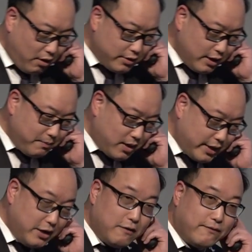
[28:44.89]
plugged in
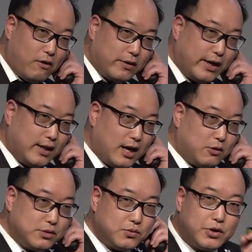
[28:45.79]
my earphone, and
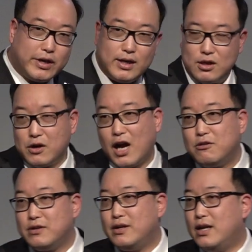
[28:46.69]
I was working as an
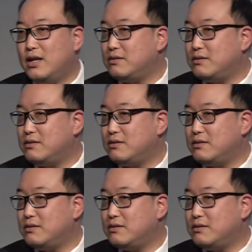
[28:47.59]
accountant,